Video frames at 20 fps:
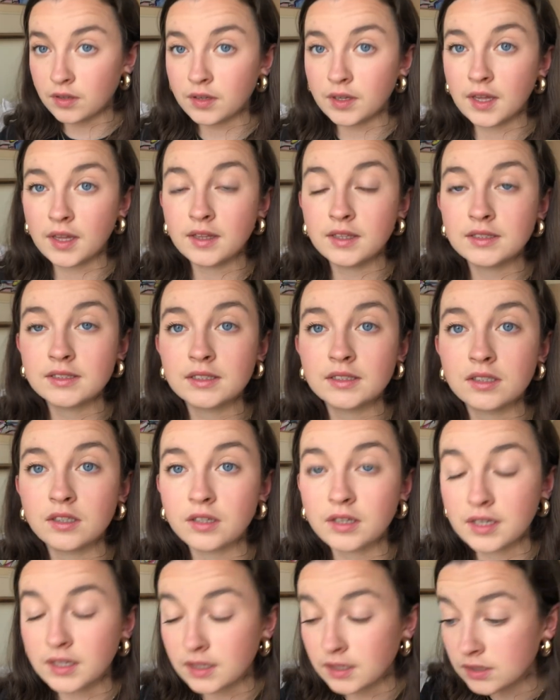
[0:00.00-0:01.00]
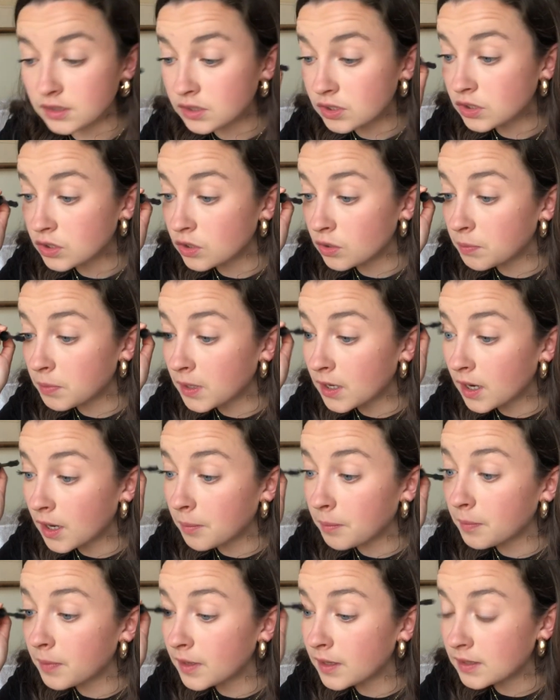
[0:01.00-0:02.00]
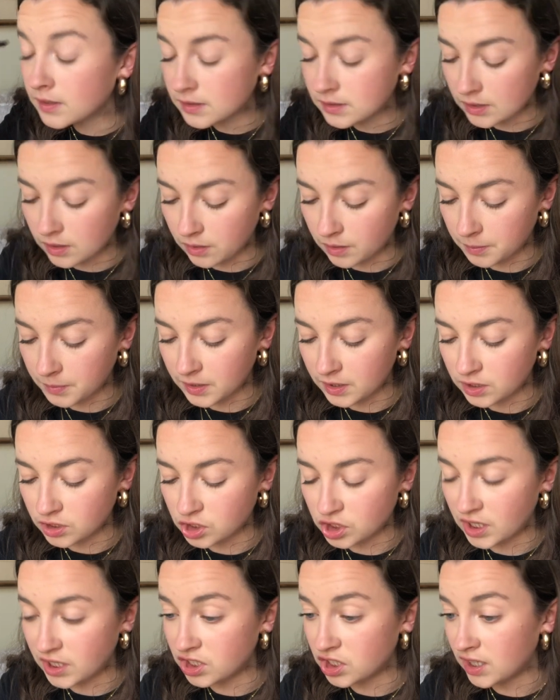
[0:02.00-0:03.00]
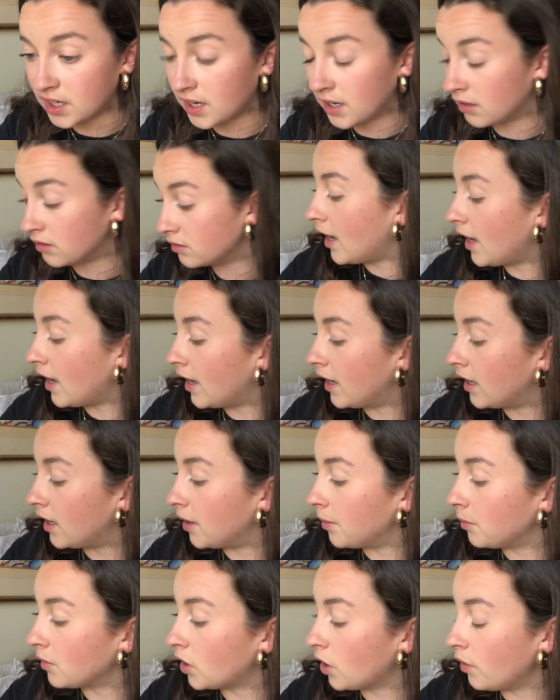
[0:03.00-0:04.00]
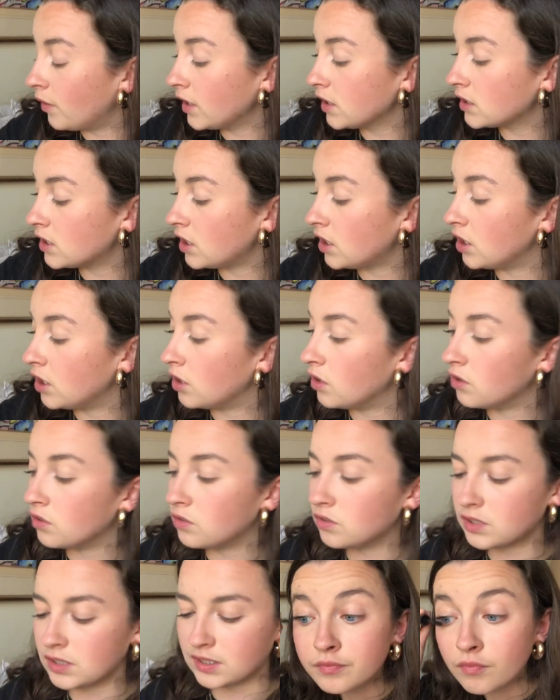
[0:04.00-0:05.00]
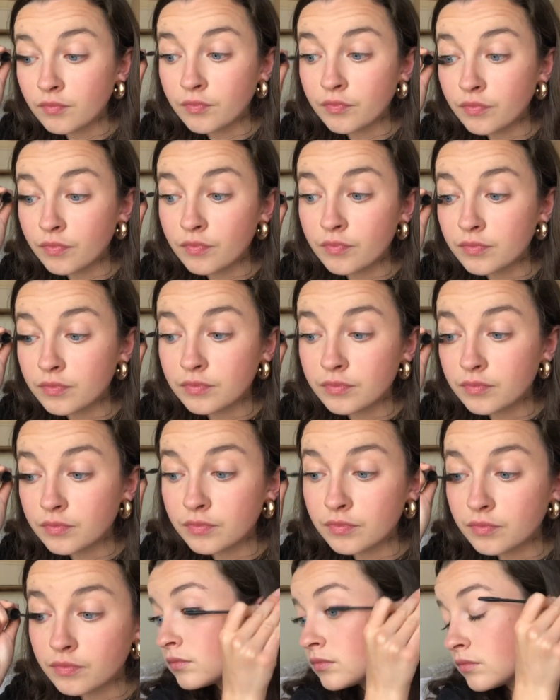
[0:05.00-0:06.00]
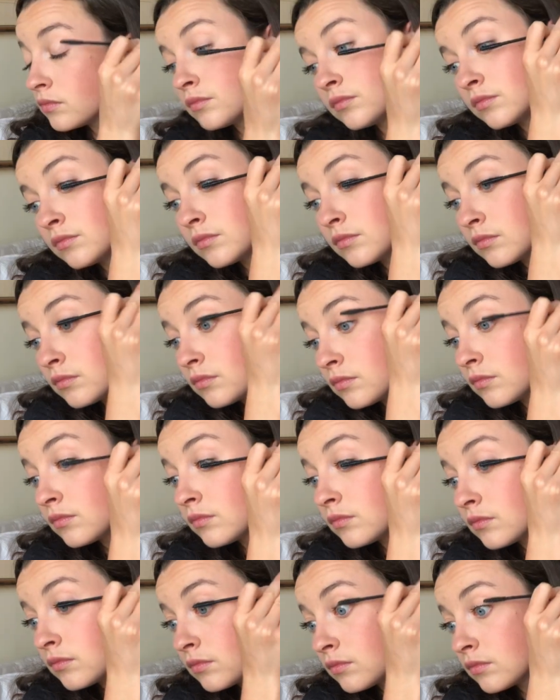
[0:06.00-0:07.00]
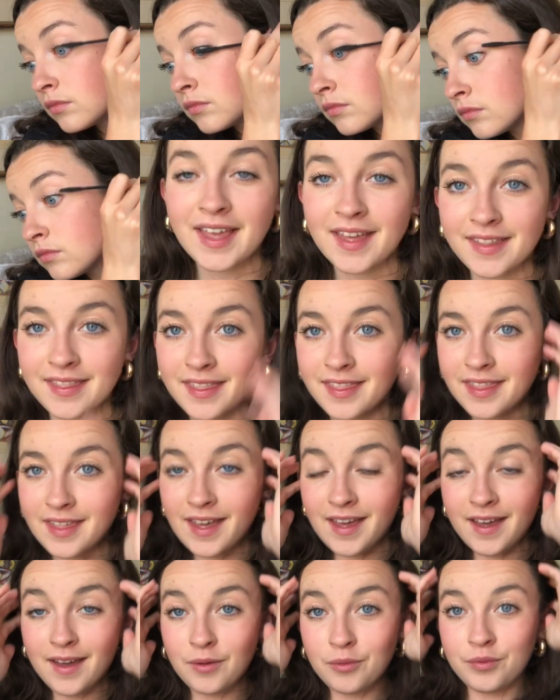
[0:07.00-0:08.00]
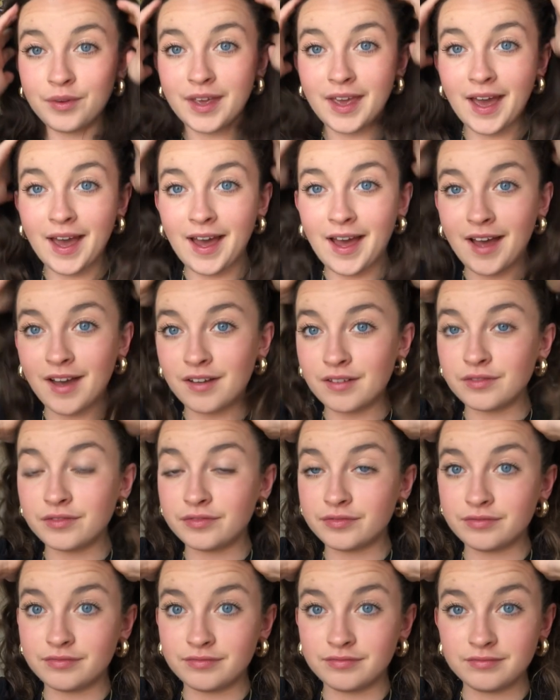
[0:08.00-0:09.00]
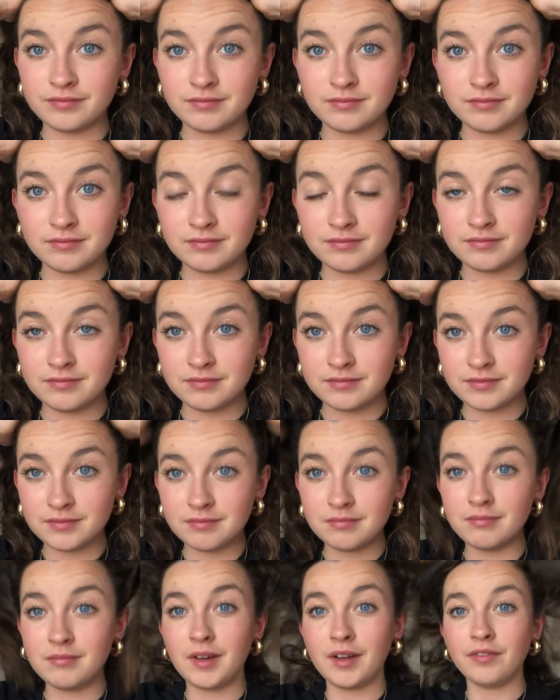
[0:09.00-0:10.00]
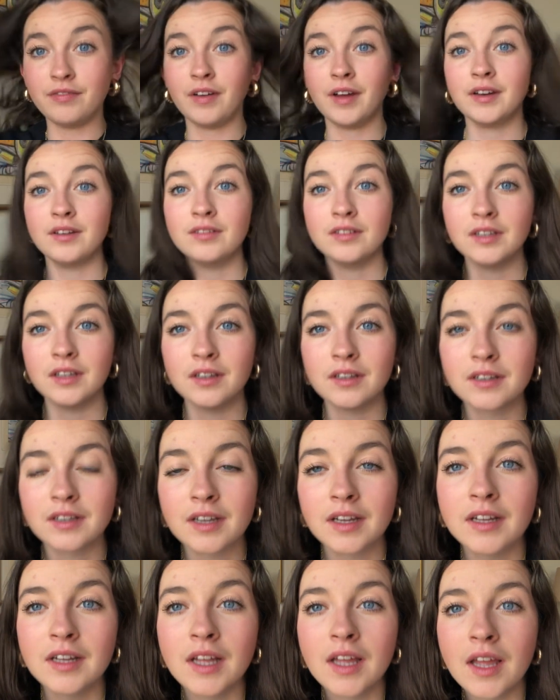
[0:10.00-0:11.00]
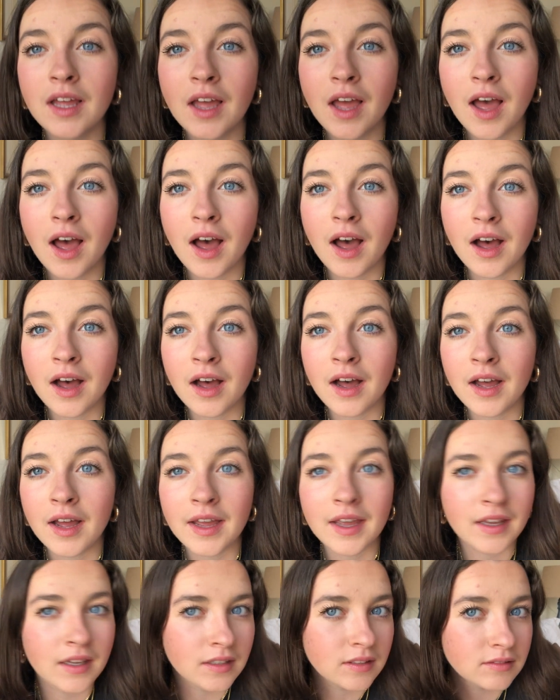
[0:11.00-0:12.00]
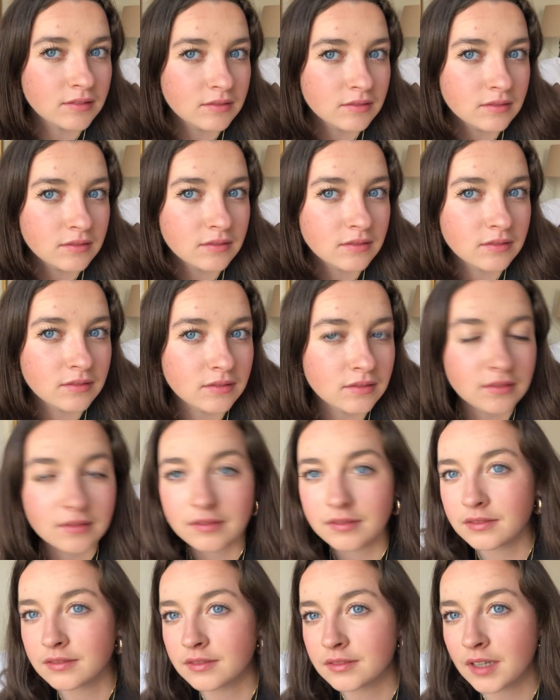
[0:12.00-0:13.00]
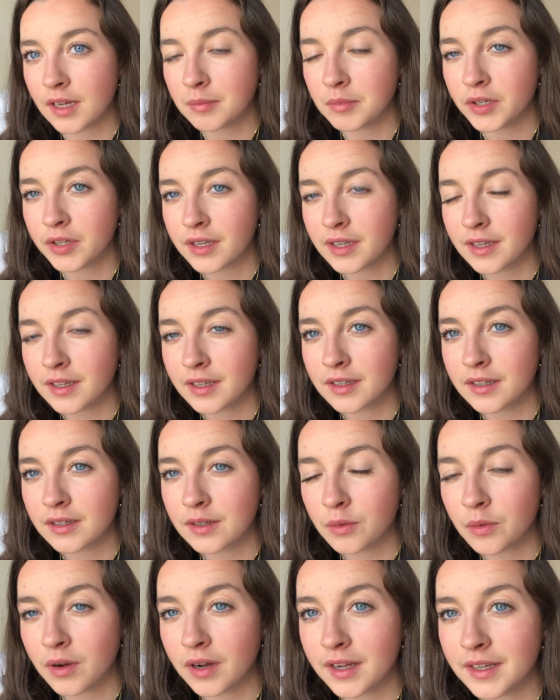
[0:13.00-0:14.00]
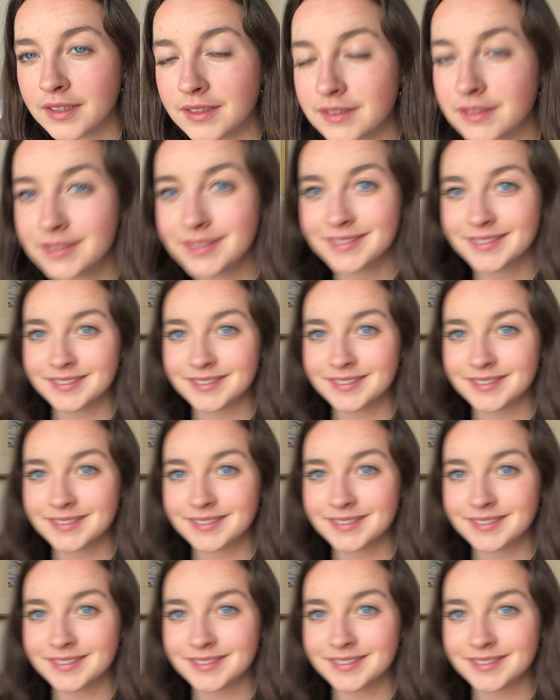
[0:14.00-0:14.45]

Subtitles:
Okay, this is looking super clumpy, so I'm gonna change it out. And I'm going to use the Estee Lauder Sumptuous Knockout. And there we have my final look. I am looking quite